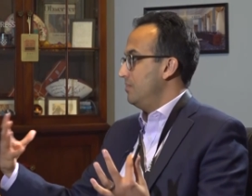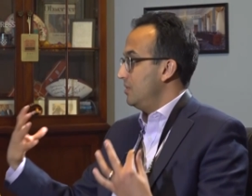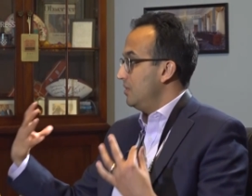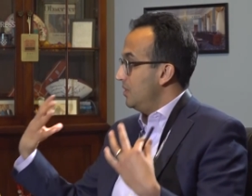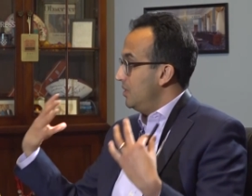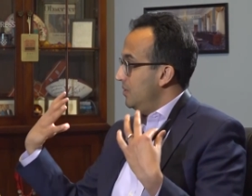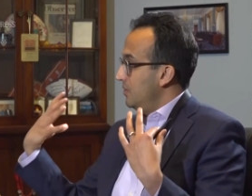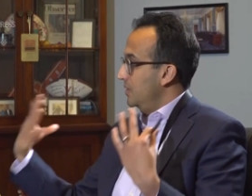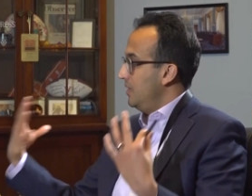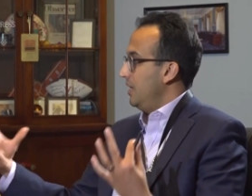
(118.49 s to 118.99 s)

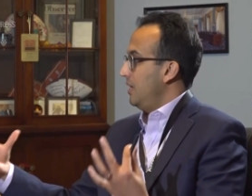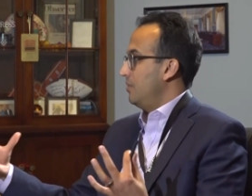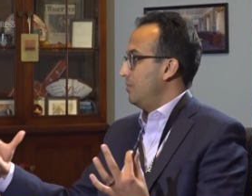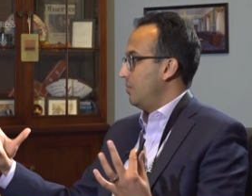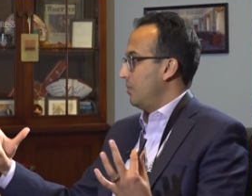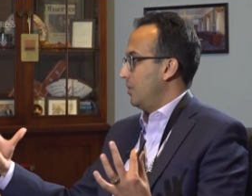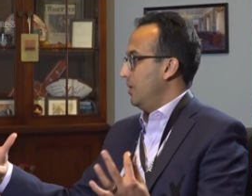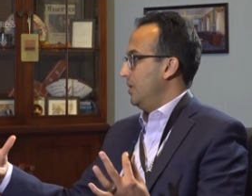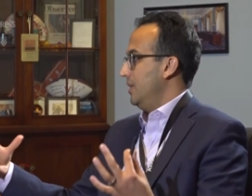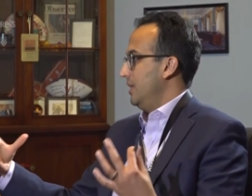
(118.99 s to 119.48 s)
unique
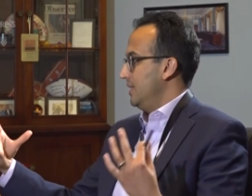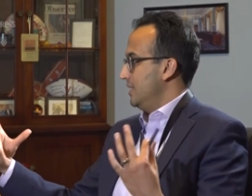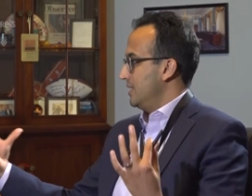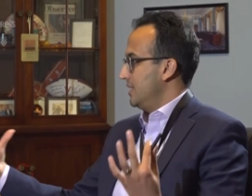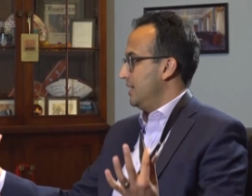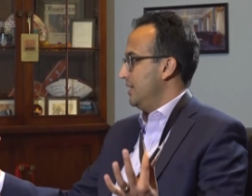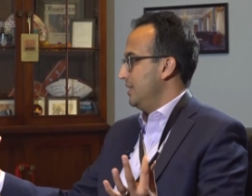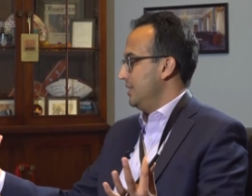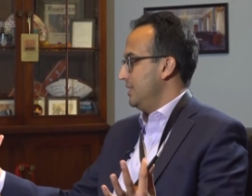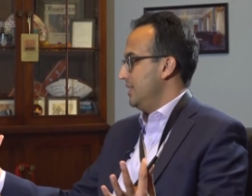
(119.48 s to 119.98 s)
role and
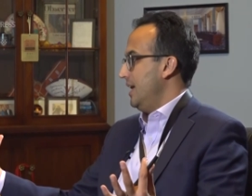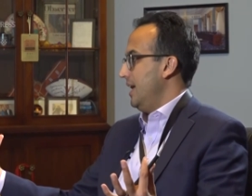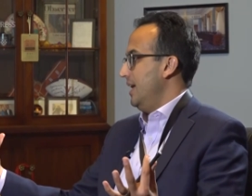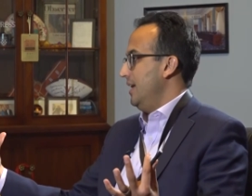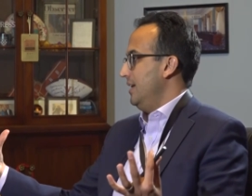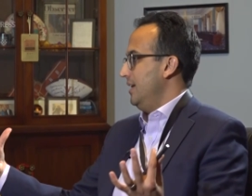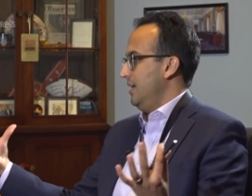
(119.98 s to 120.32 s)
skill set